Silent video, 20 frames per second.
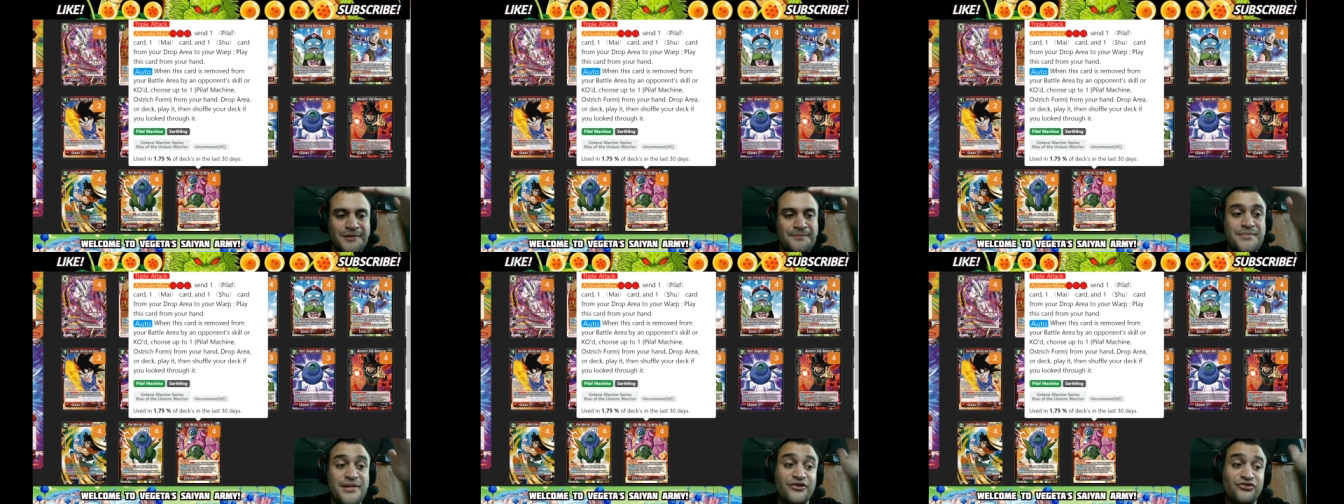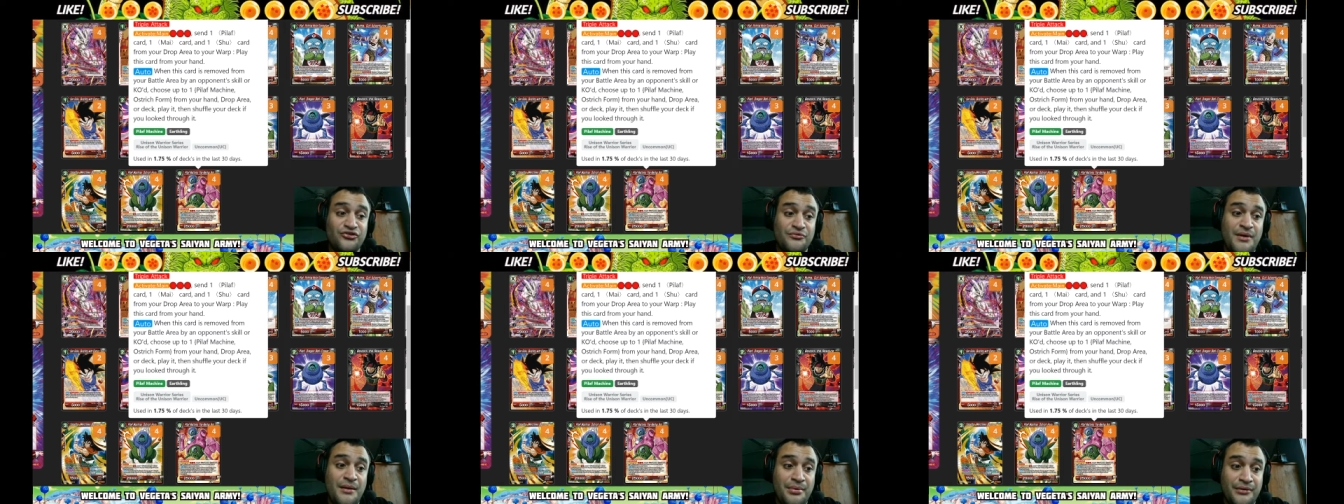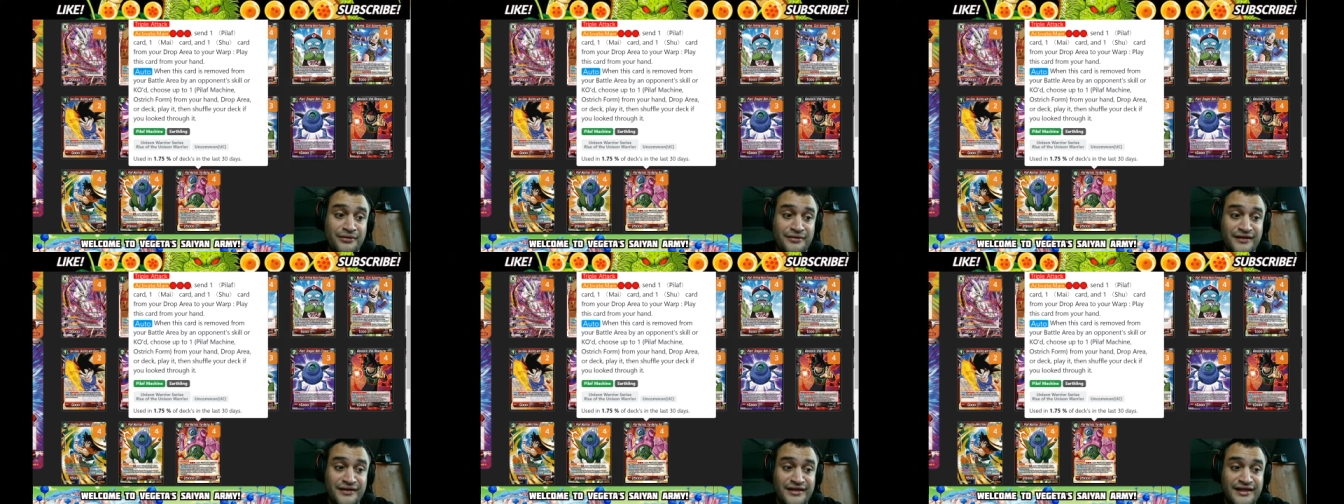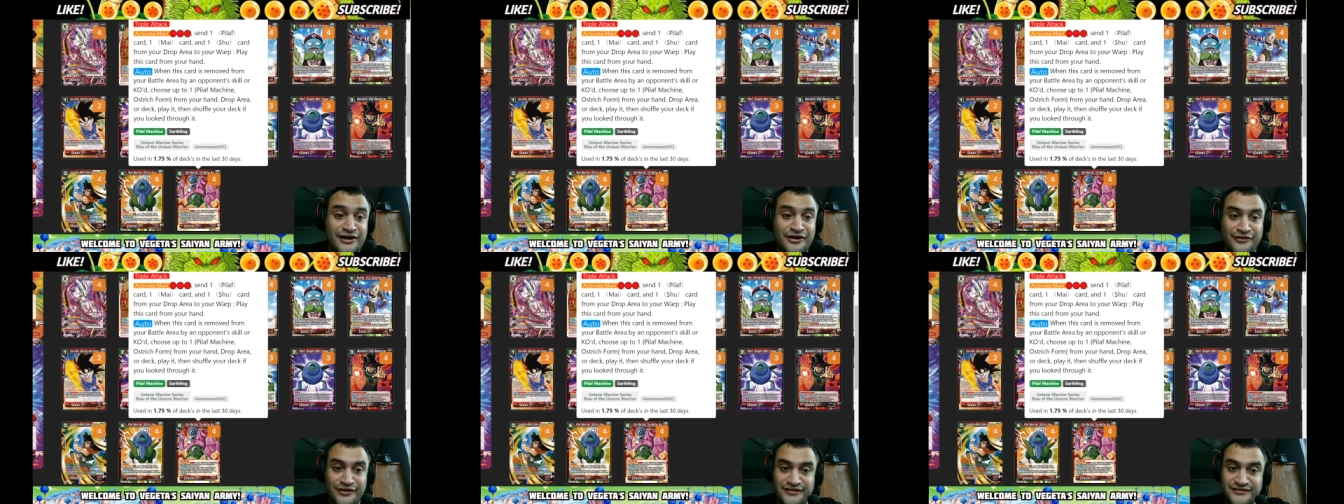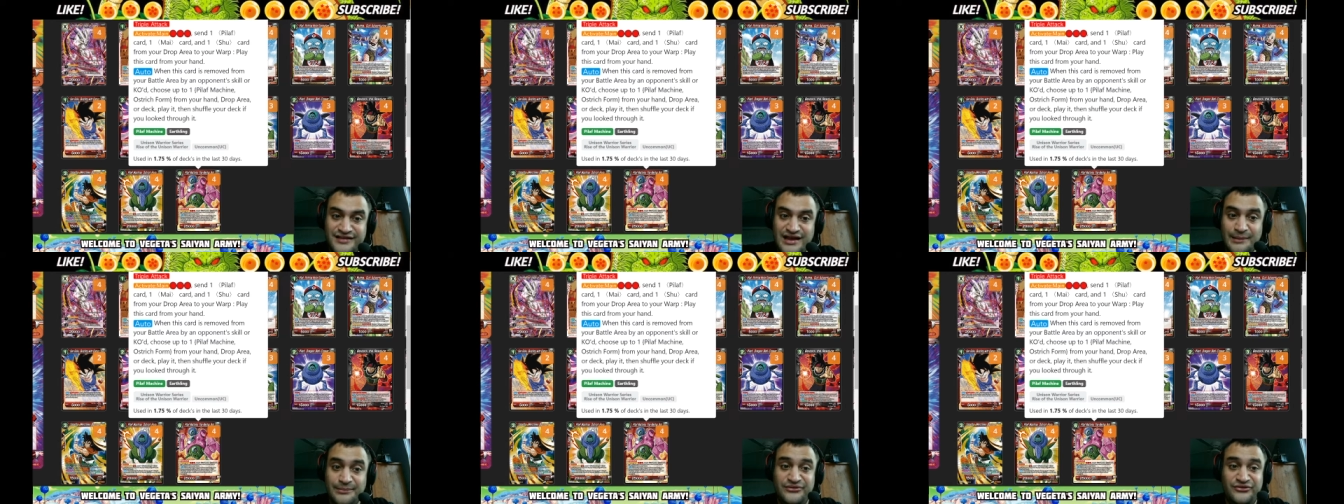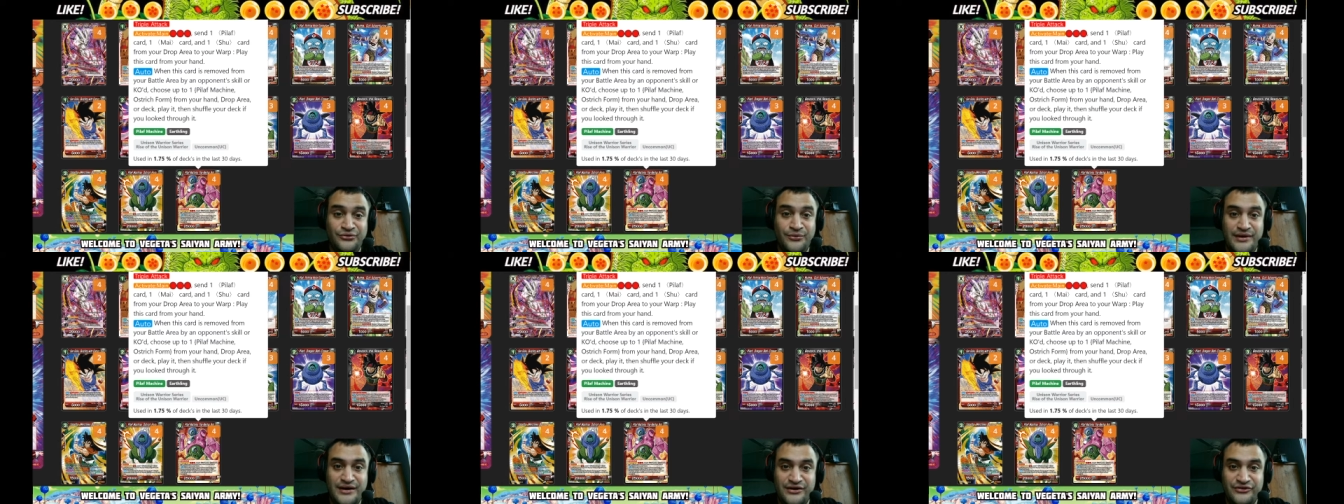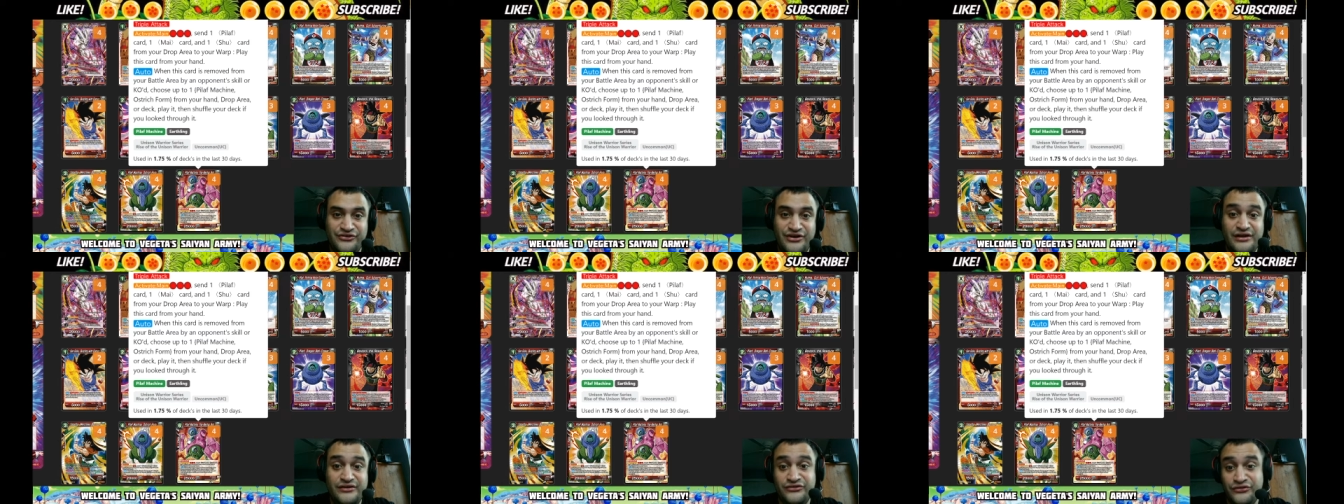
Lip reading: Because remember, the leader untaps 2 energy,